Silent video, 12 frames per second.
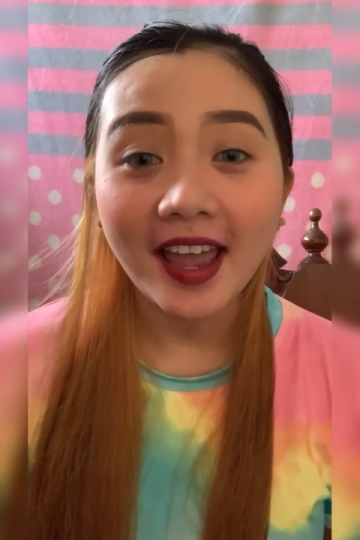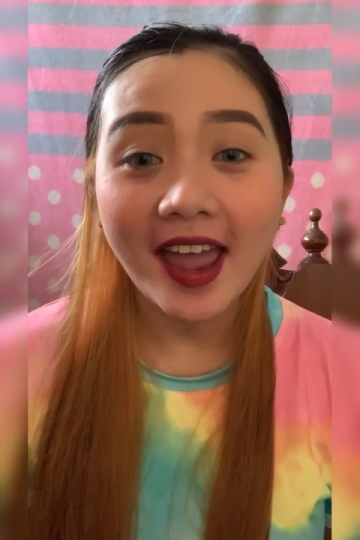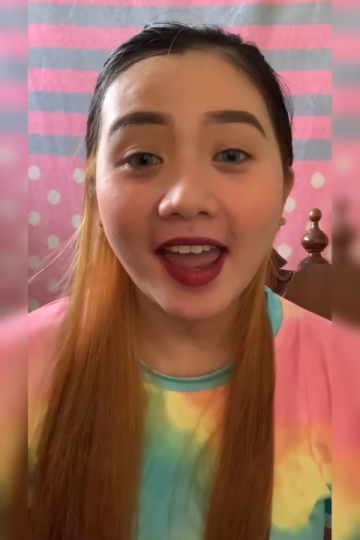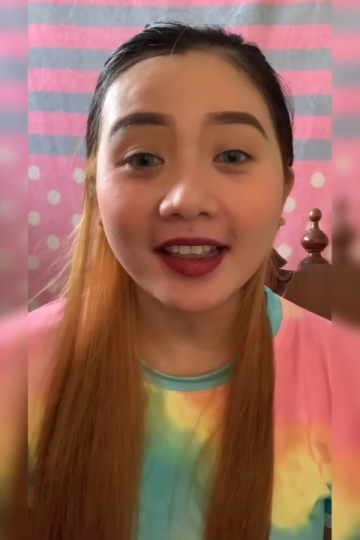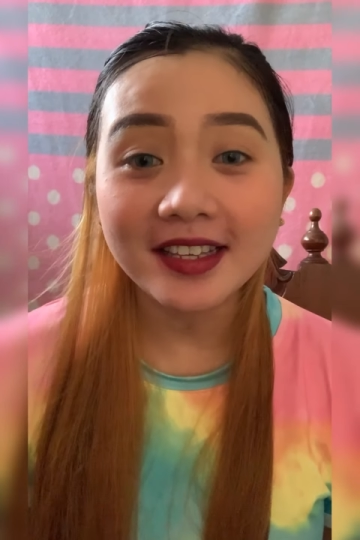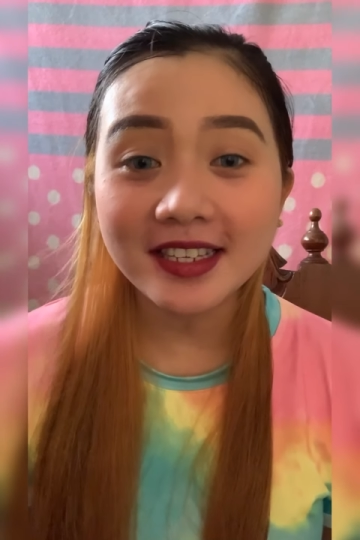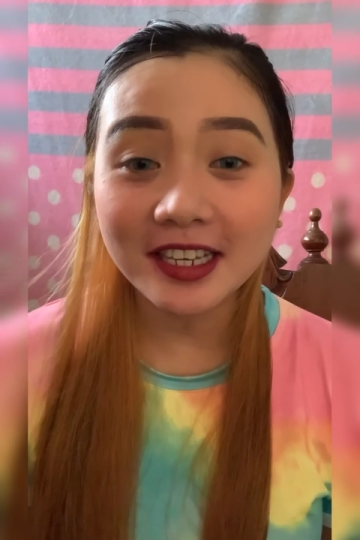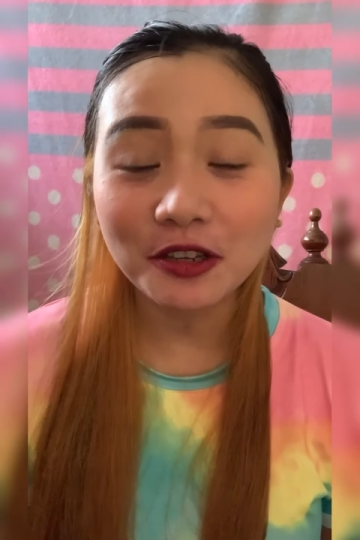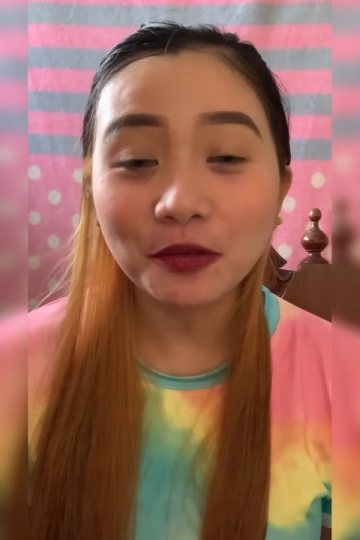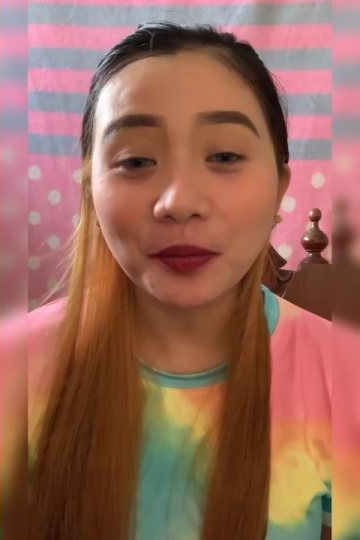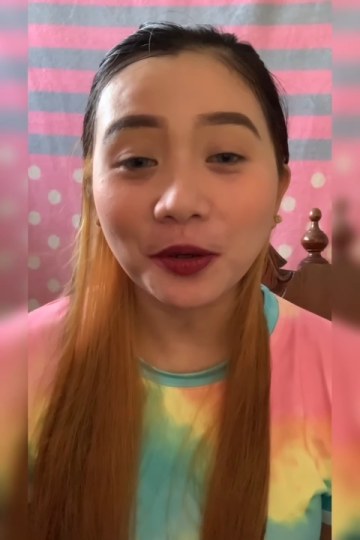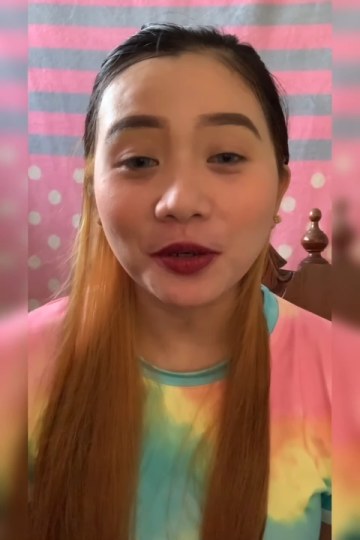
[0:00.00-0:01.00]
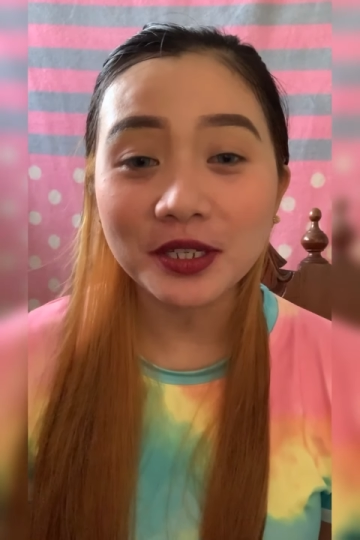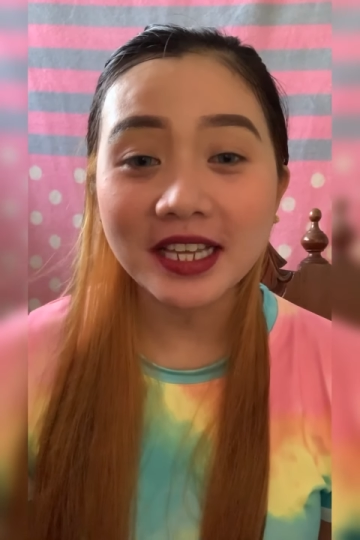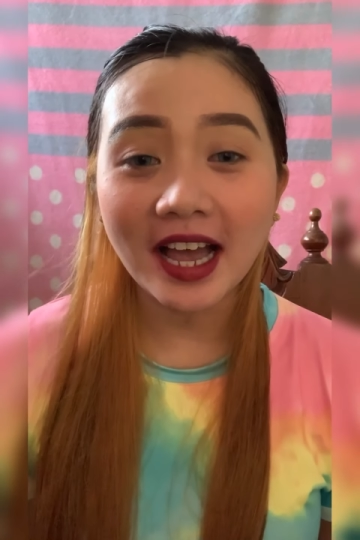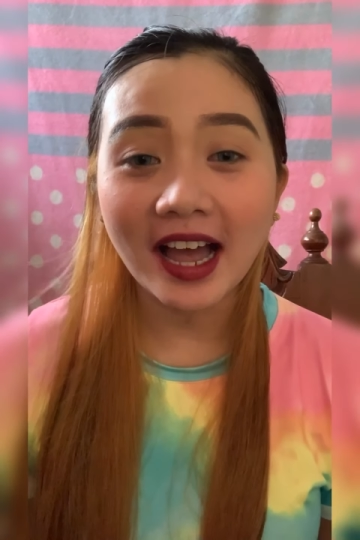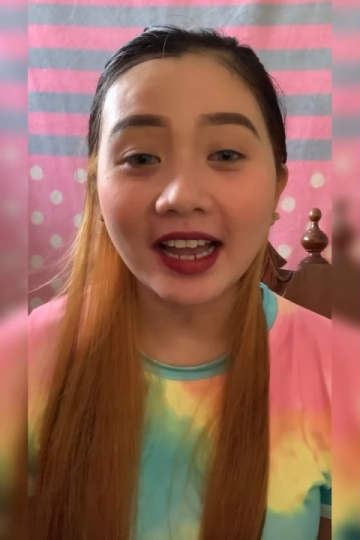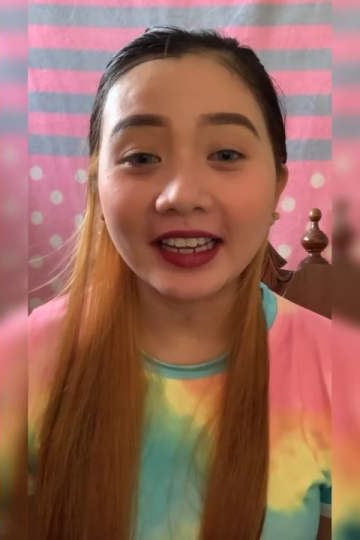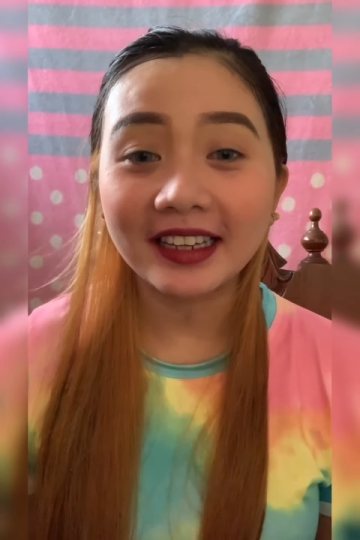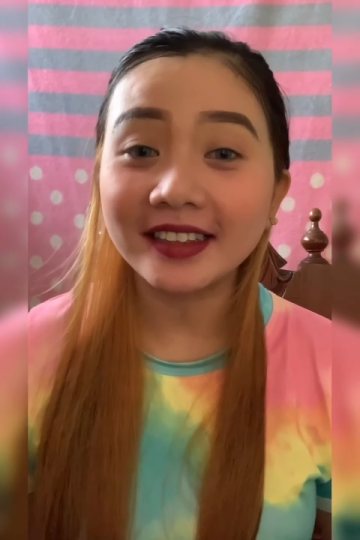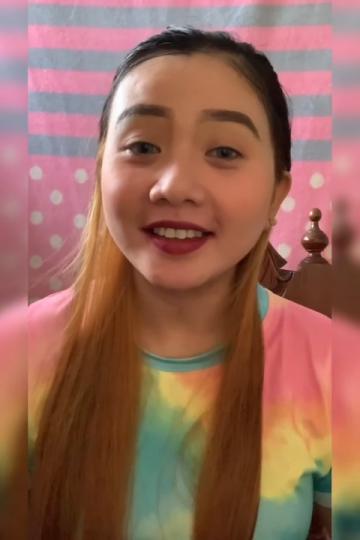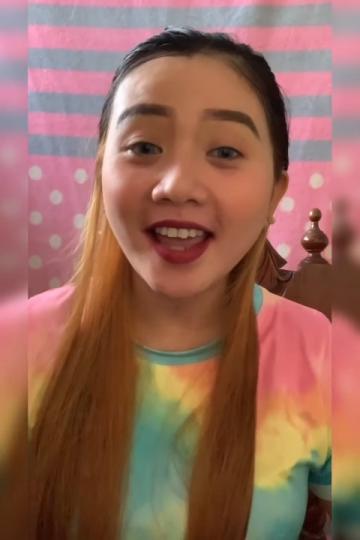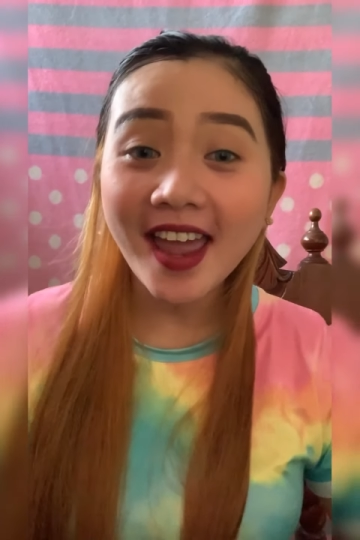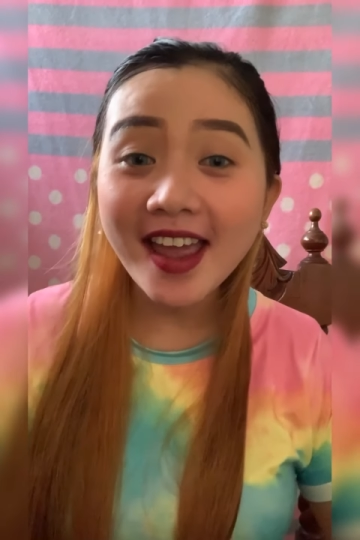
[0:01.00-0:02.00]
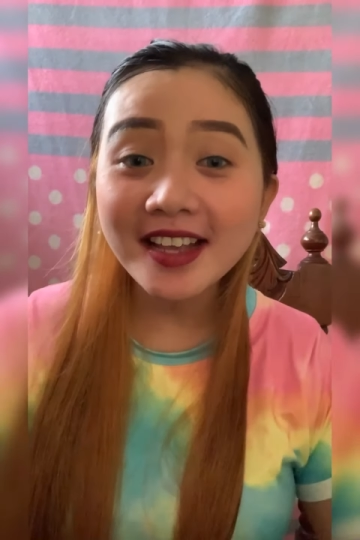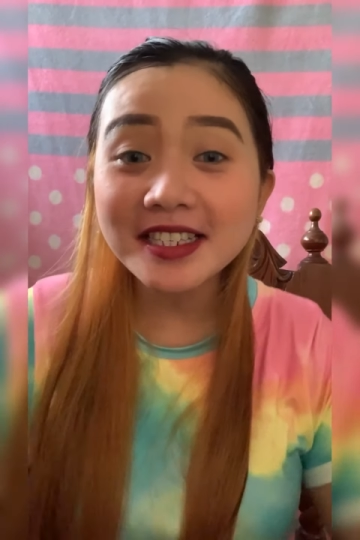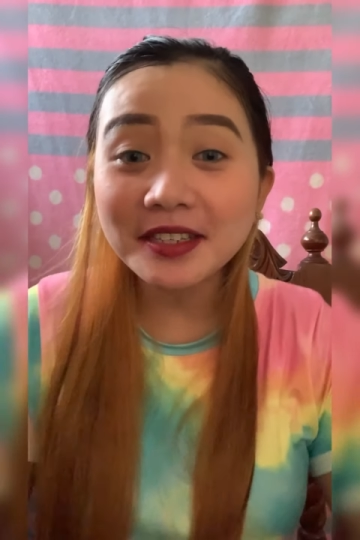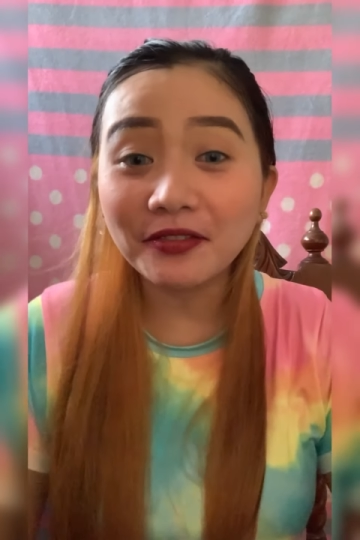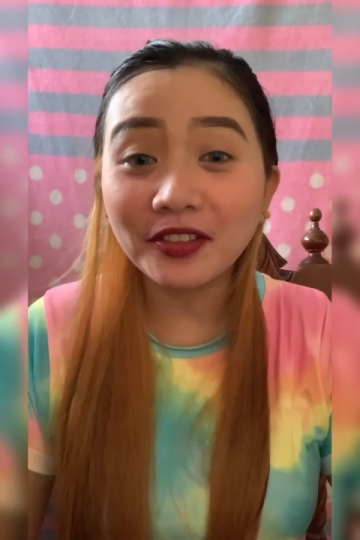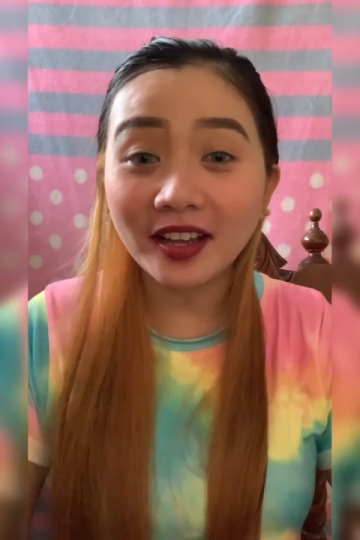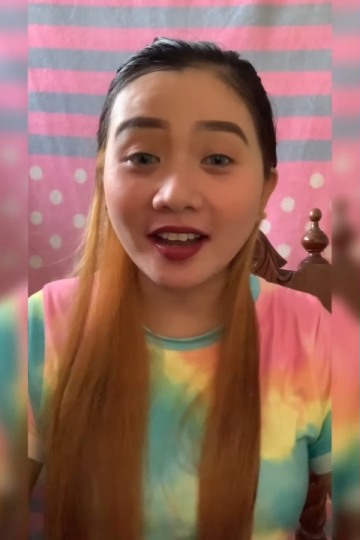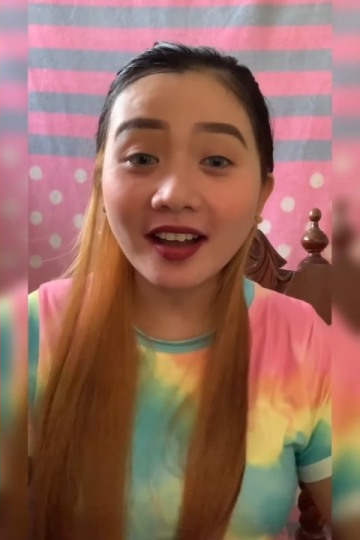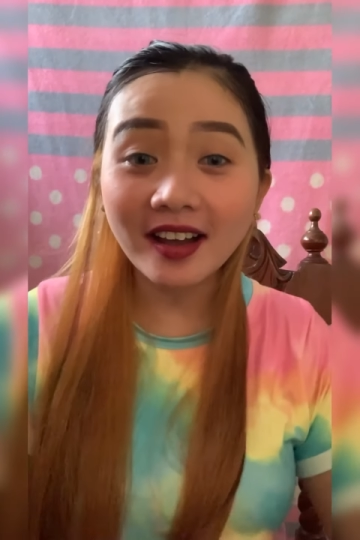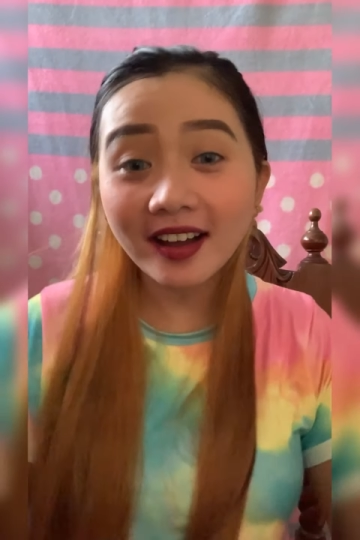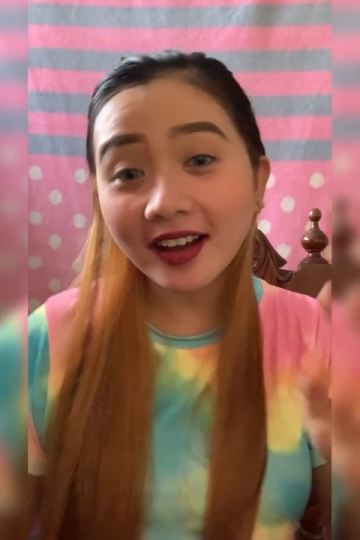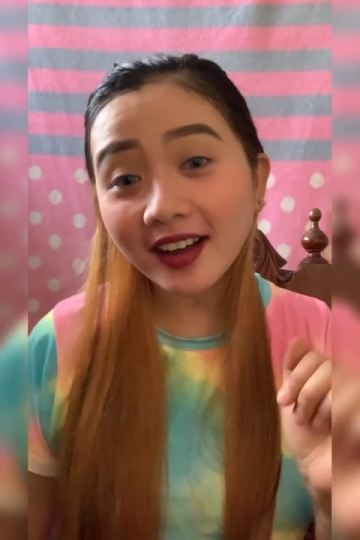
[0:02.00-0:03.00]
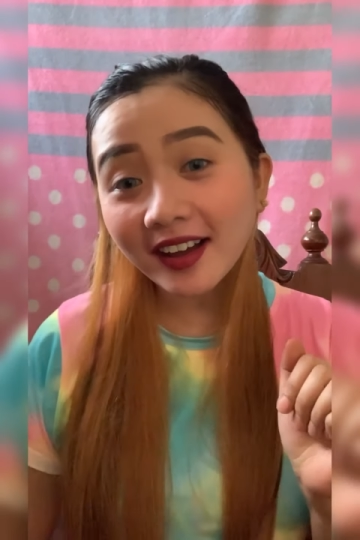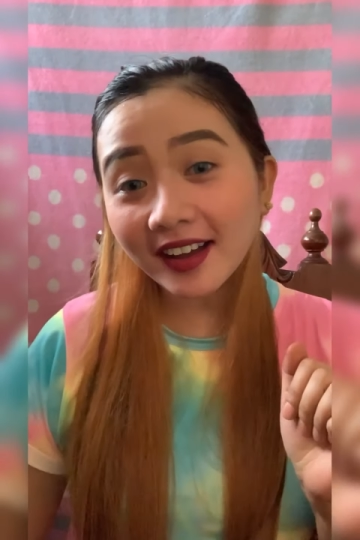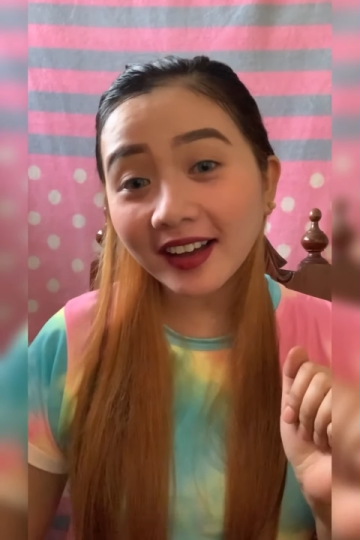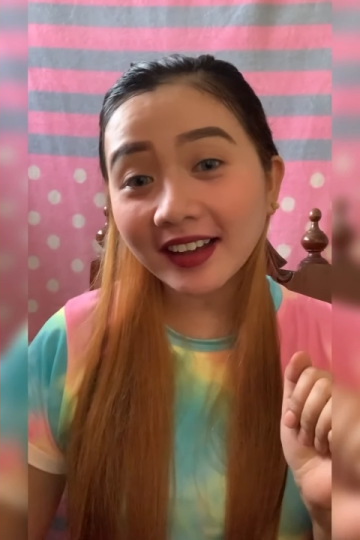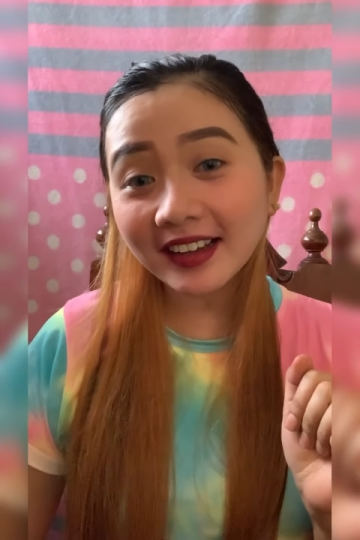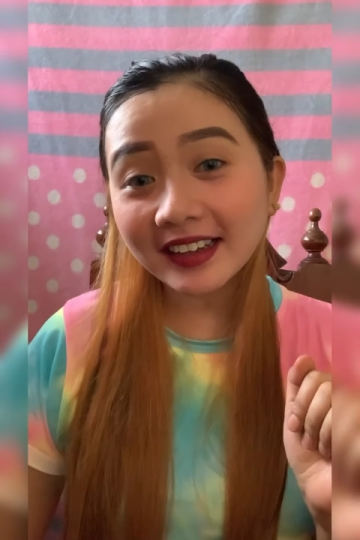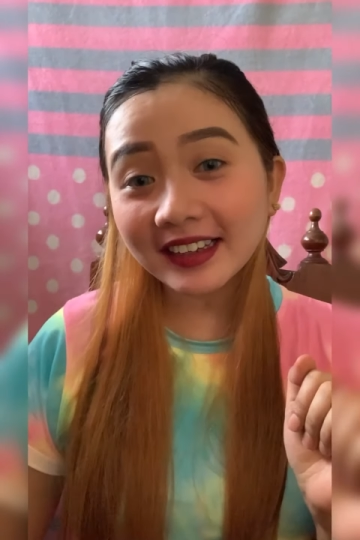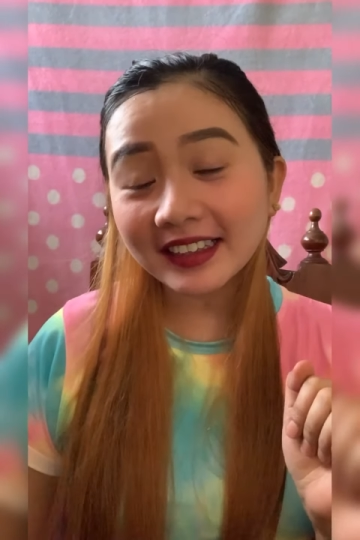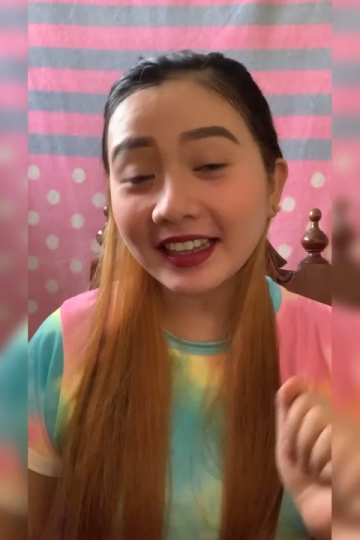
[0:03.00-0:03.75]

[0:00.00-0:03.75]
And see you po sa aking next vlog.